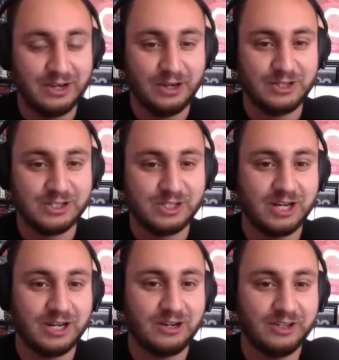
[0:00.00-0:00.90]
No, you just
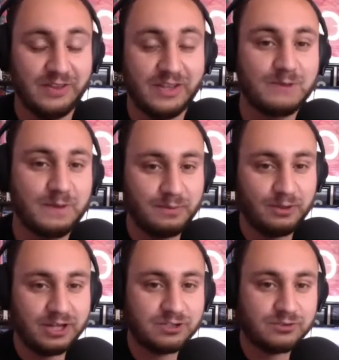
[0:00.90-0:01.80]
chug it all down. That's why
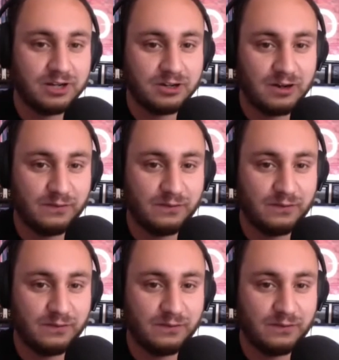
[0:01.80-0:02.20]
people get drunk